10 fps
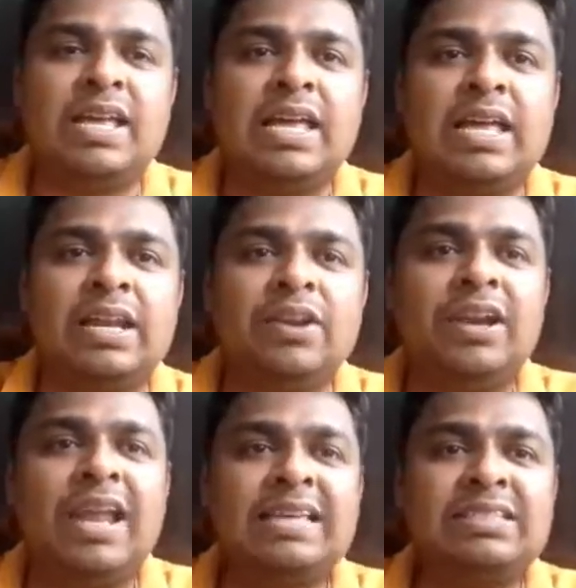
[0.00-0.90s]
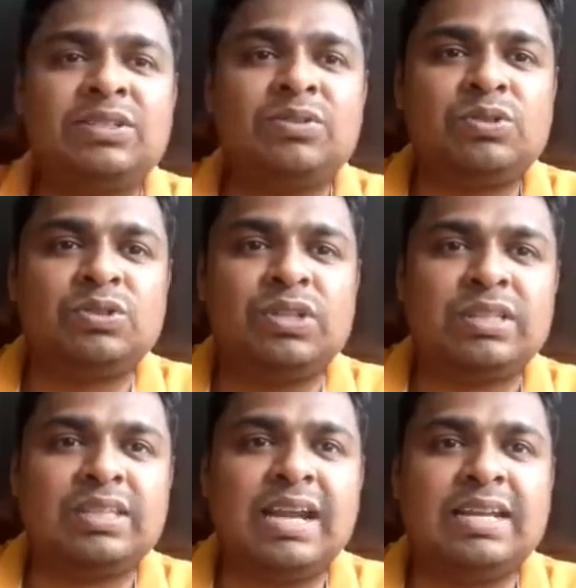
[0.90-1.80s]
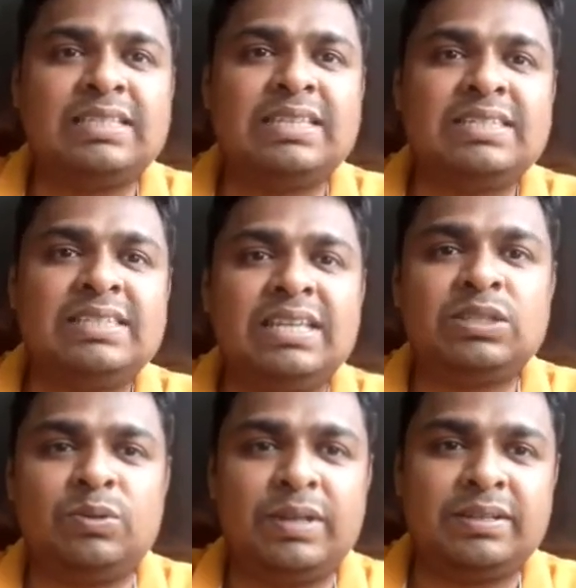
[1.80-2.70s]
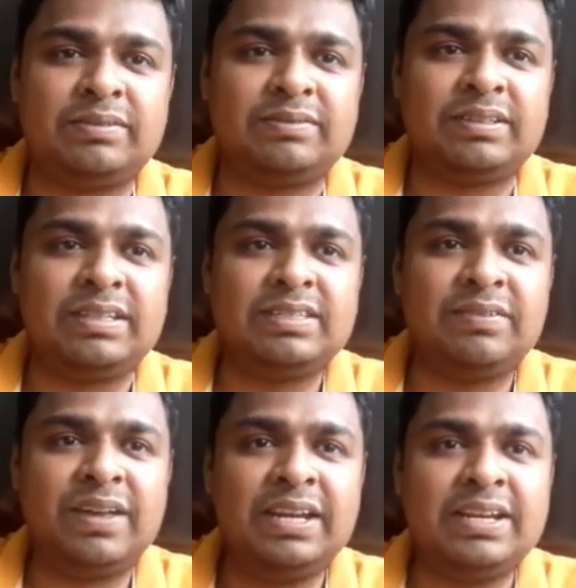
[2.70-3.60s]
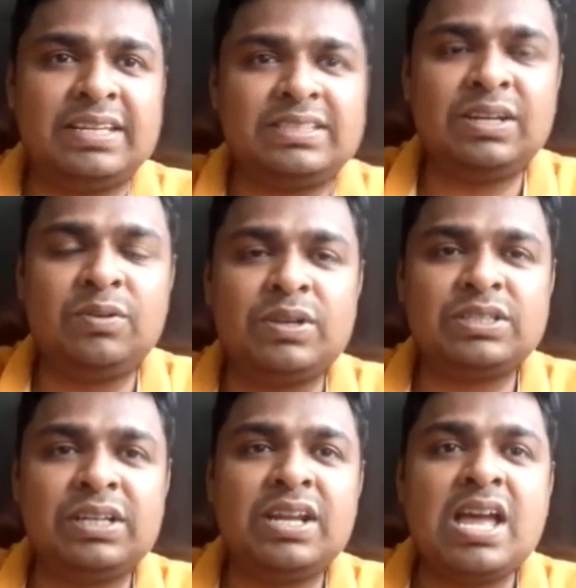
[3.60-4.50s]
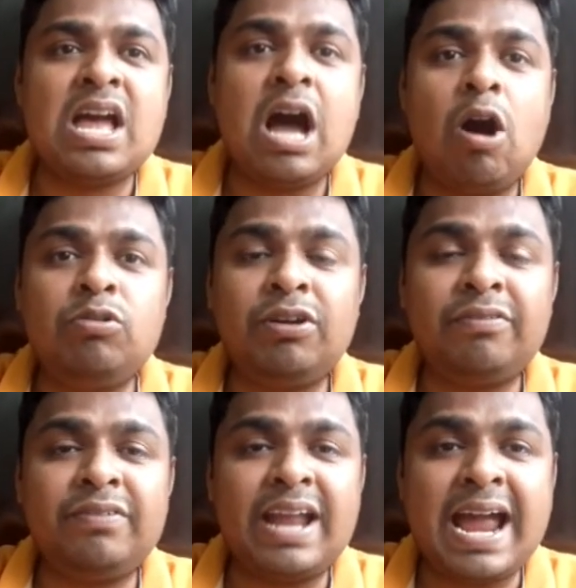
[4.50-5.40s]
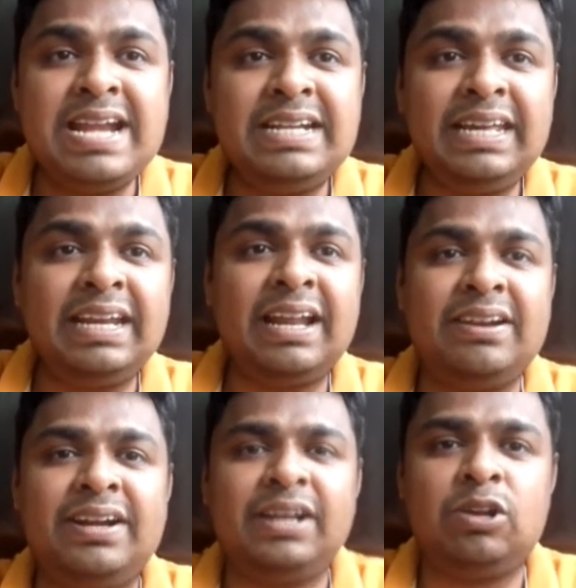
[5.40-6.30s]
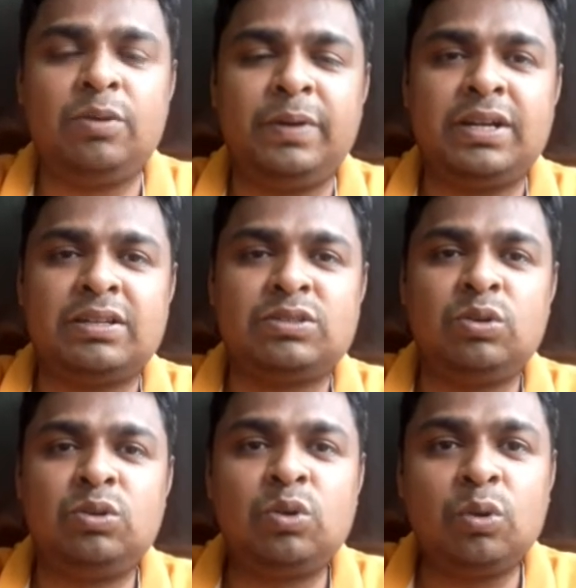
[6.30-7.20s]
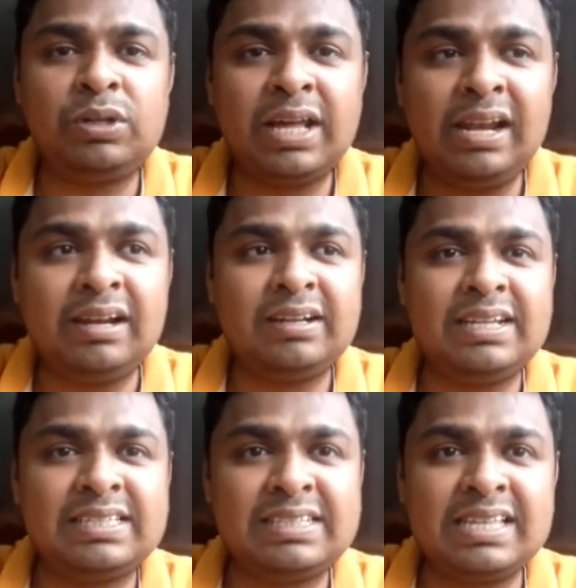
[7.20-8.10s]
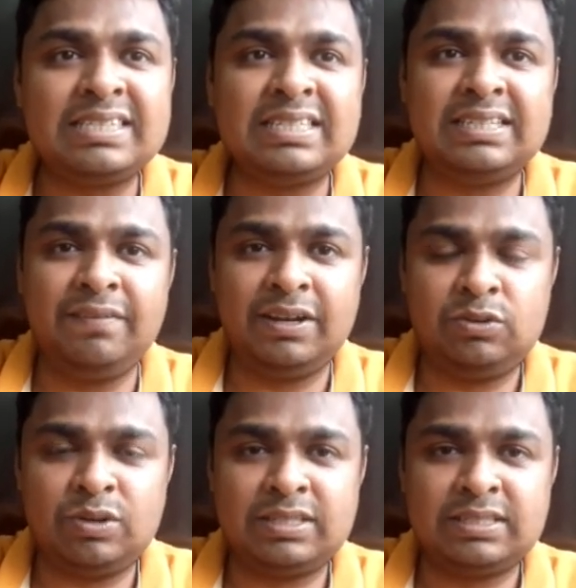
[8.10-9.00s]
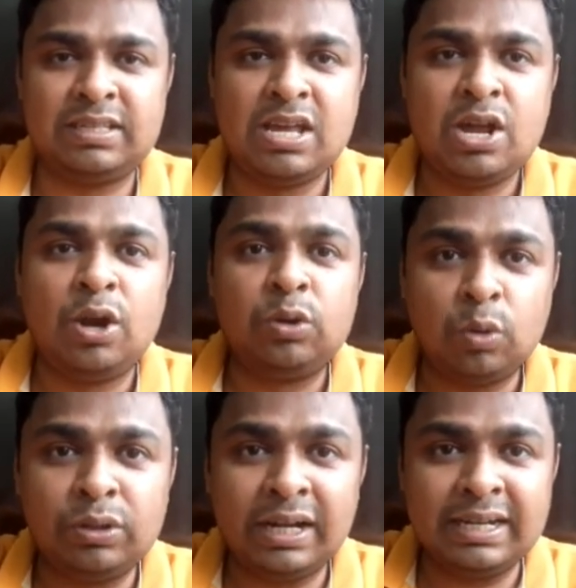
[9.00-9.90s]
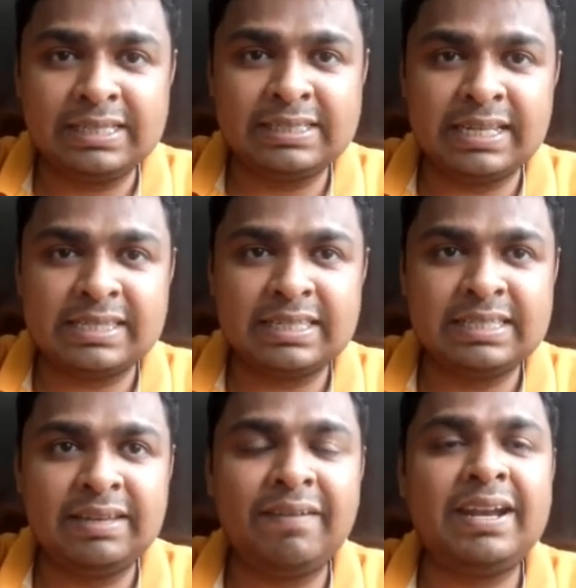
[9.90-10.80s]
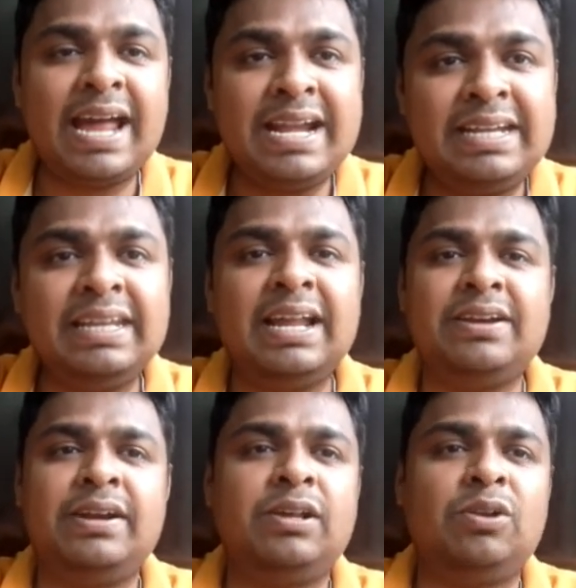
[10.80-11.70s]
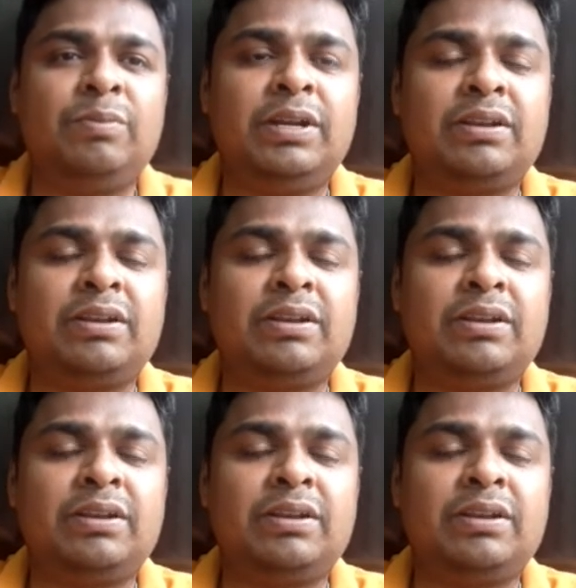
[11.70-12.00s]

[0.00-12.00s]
Now last question, that is the sixth one. It's a very interesting question. Out of 1900 kilometers, so total distance is given to us. Total distance is given 1900 kilometers.